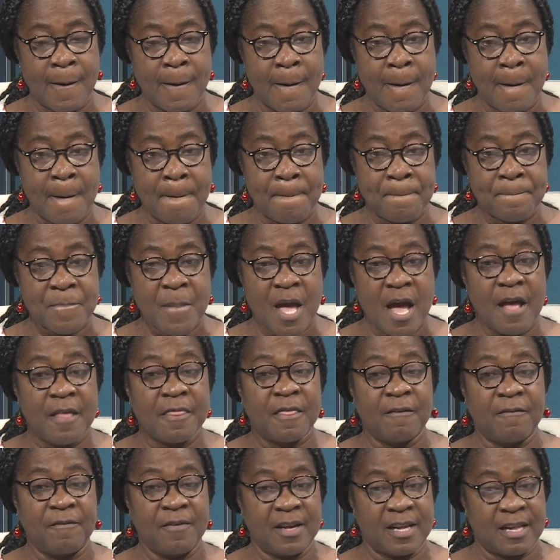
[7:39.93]
um,
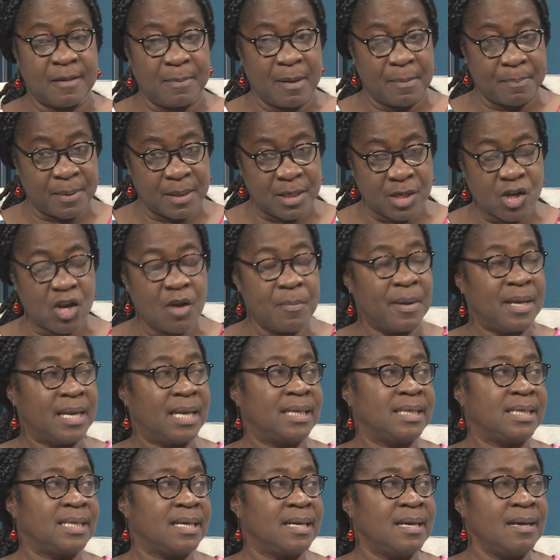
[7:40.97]
the First People's
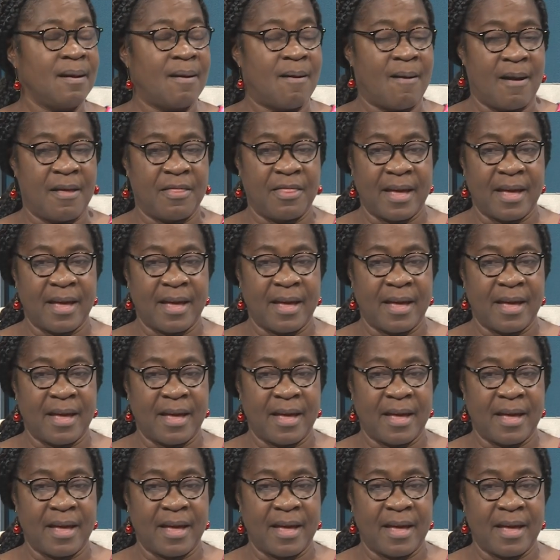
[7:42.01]
community mm -hmm.